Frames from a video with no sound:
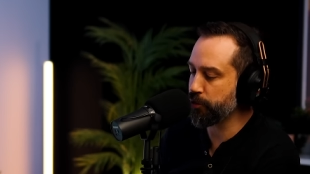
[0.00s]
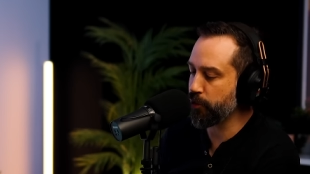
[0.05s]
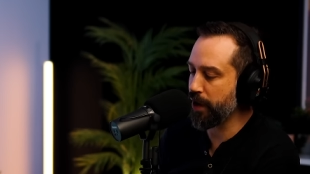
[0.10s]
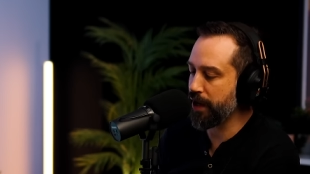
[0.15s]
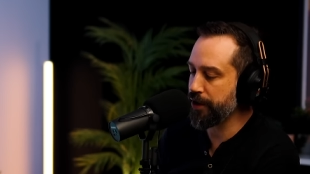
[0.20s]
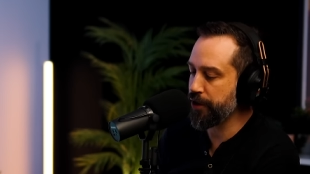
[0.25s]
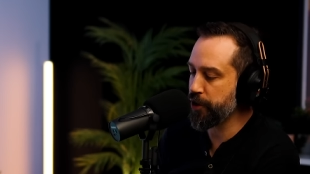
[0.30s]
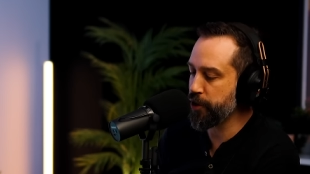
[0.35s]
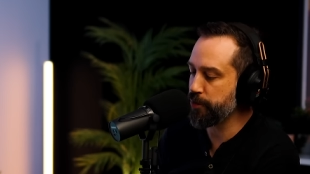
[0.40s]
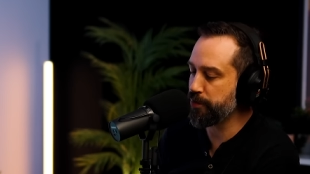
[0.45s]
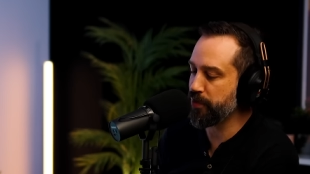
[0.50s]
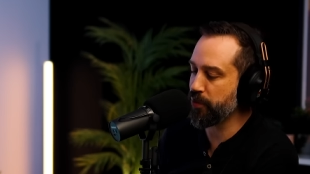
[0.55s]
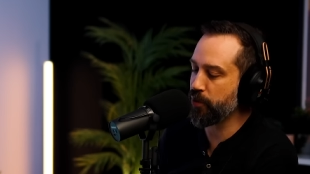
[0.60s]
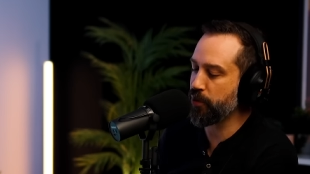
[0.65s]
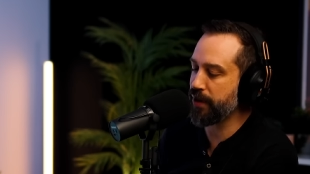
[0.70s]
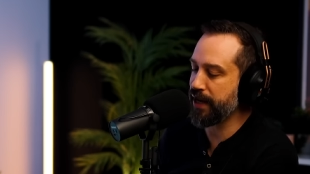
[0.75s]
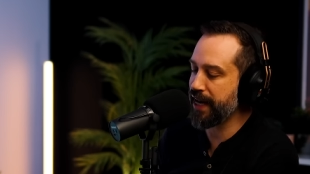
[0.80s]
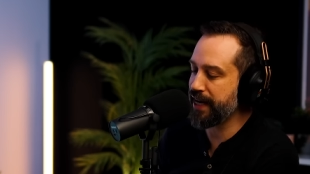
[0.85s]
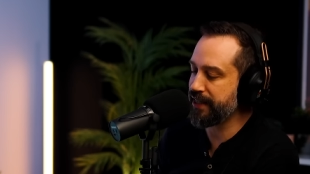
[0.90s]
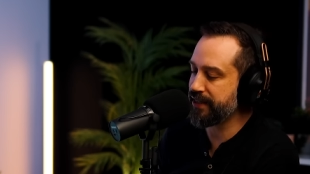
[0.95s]
one who
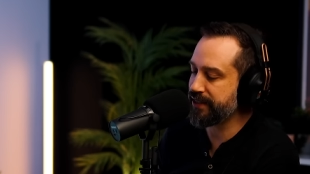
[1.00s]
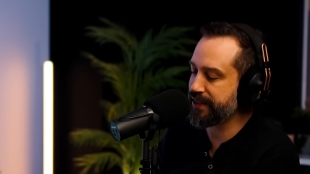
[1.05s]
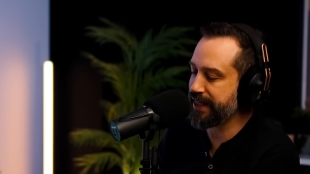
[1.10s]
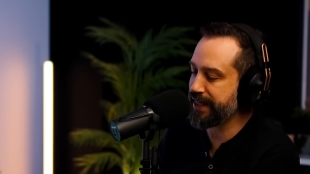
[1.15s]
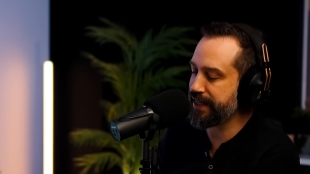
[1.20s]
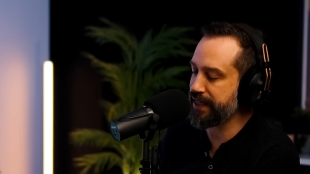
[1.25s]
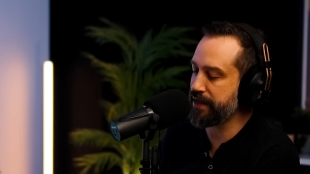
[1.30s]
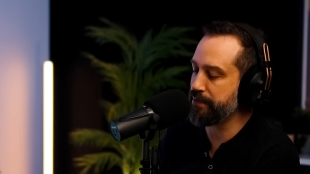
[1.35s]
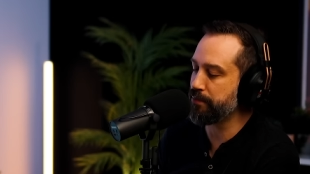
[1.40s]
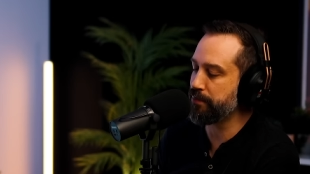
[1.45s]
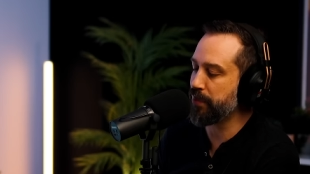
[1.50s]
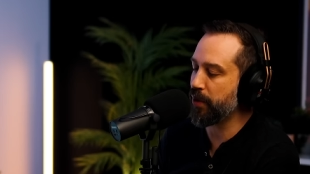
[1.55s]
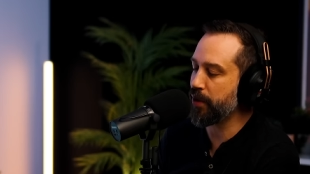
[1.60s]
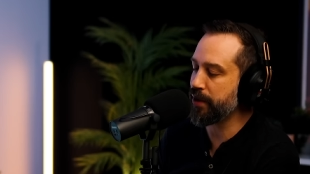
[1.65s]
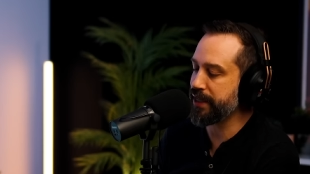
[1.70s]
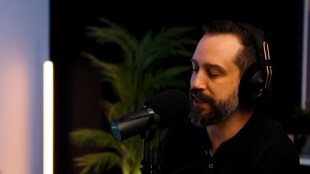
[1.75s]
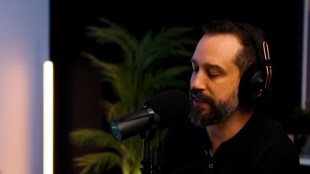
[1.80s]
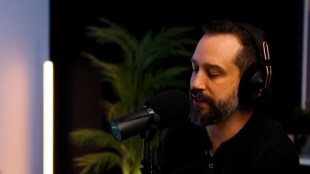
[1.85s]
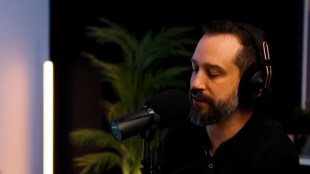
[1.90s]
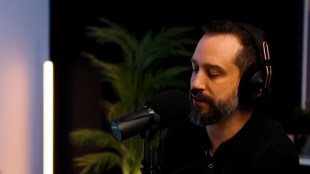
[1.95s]
brought and indeed
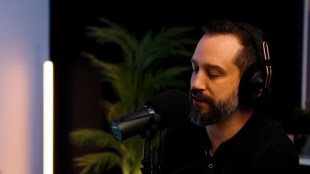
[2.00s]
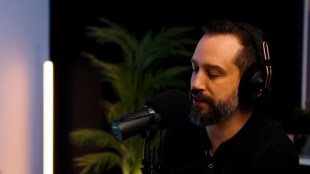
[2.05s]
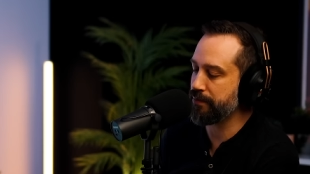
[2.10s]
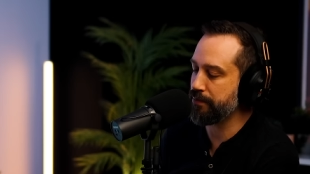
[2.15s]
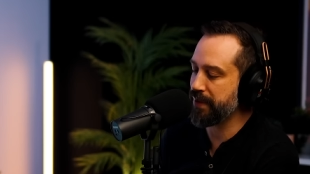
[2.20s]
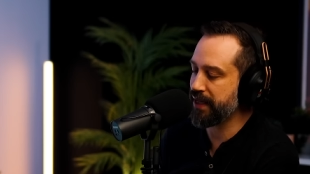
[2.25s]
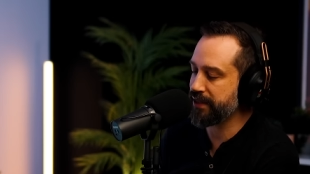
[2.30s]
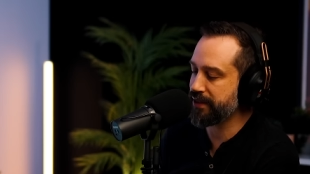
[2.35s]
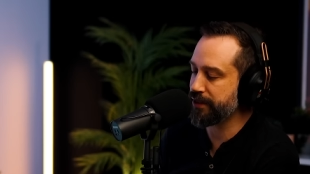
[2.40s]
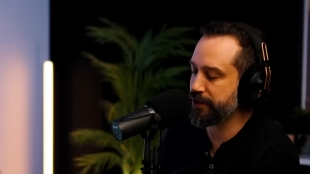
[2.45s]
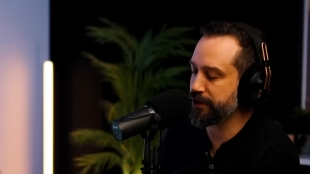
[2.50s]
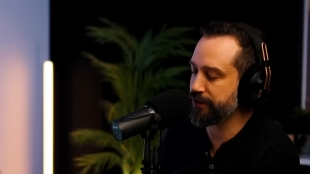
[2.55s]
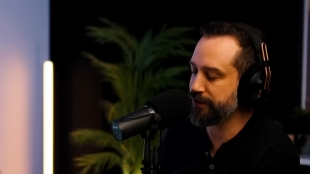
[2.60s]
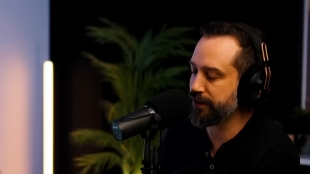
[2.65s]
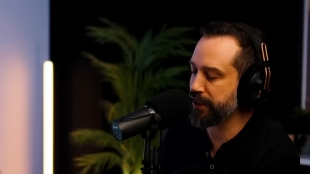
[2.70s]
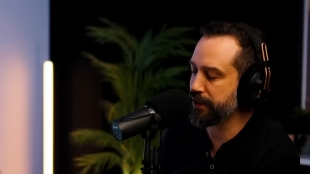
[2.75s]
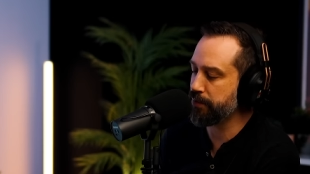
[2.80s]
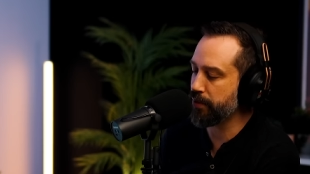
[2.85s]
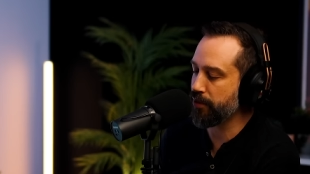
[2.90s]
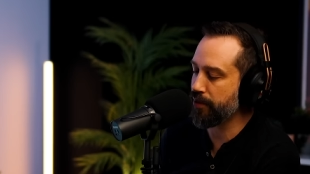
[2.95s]
embodied the message of
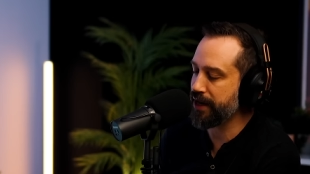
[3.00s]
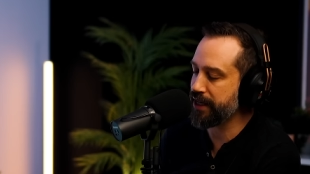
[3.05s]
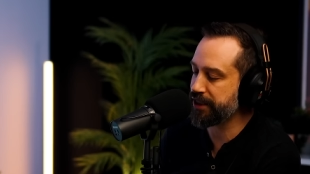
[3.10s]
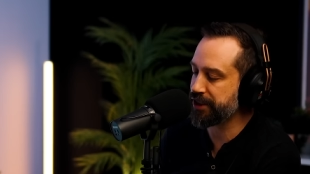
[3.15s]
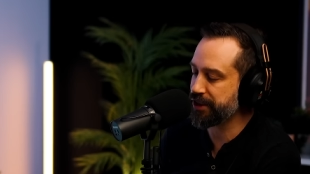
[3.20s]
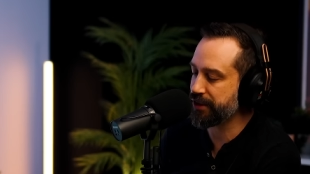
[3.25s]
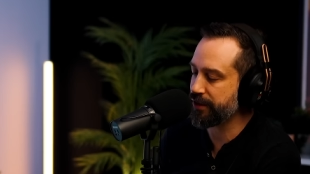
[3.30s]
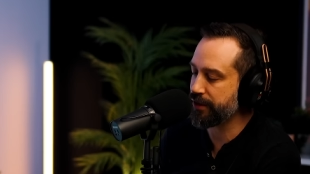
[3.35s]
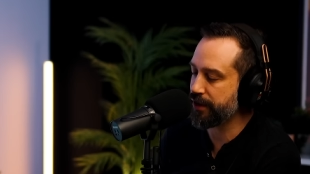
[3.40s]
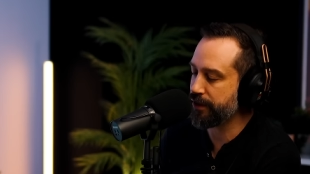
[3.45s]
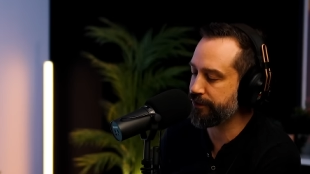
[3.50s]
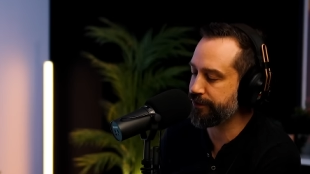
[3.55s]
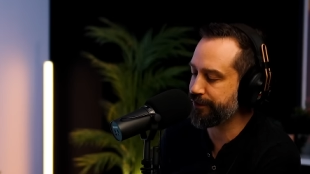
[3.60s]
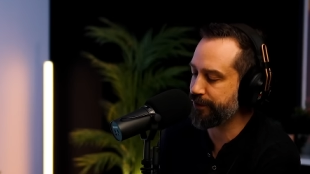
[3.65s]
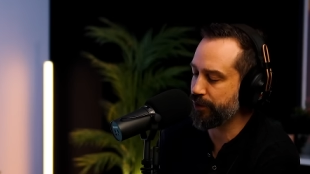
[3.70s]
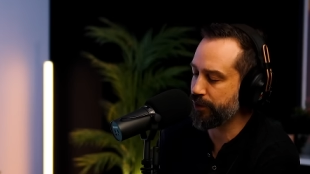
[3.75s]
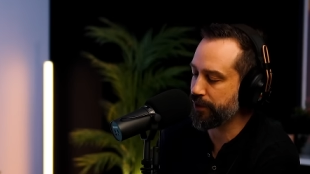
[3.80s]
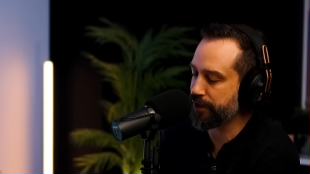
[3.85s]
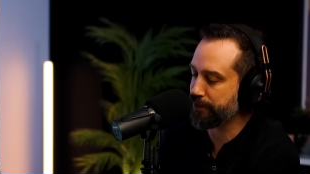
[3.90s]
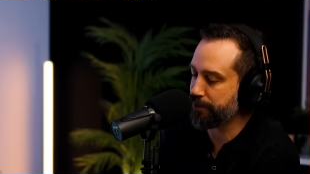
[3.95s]
liberation
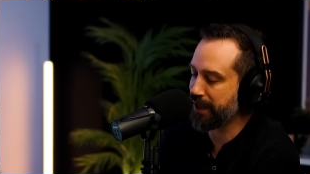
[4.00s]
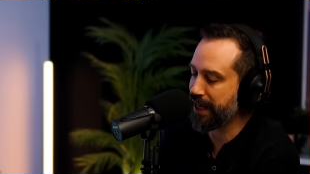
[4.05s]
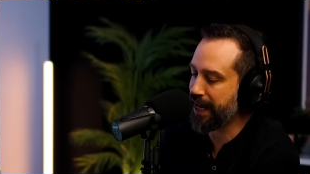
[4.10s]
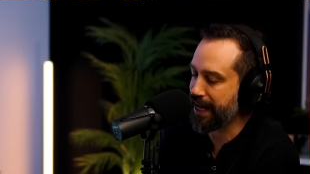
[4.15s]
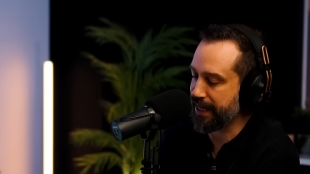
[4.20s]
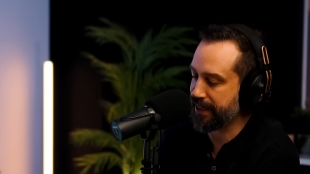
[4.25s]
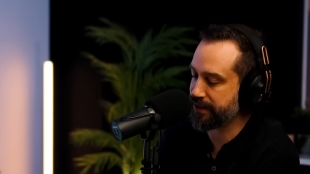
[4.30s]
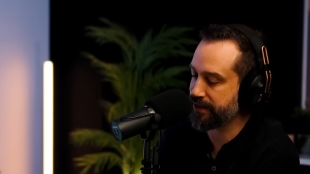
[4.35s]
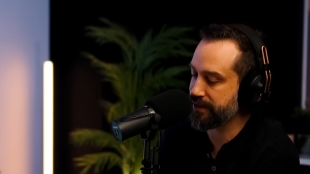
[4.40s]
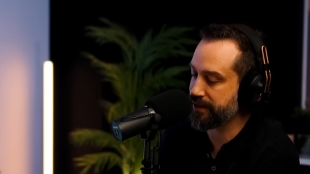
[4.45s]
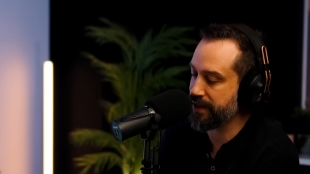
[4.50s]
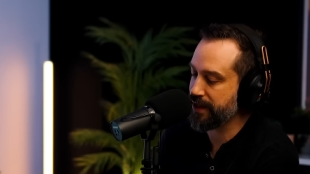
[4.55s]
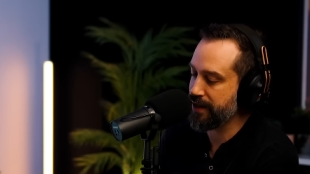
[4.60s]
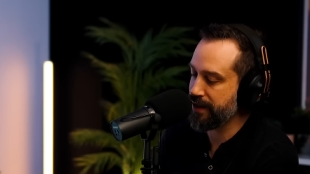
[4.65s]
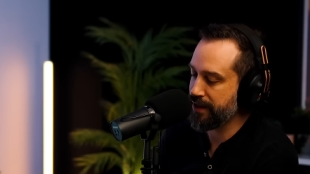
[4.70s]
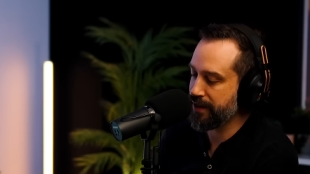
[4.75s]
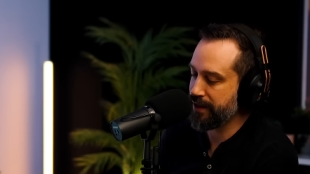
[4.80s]
for the blacks,